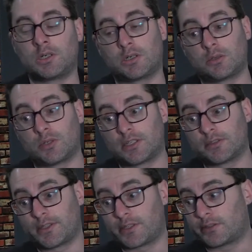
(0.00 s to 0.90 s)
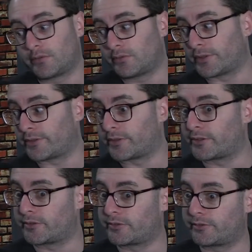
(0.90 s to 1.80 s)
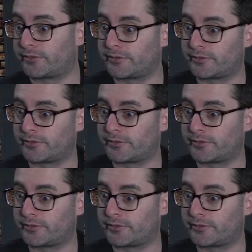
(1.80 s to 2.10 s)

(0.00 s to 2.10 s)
oh, well, you know, I don't know.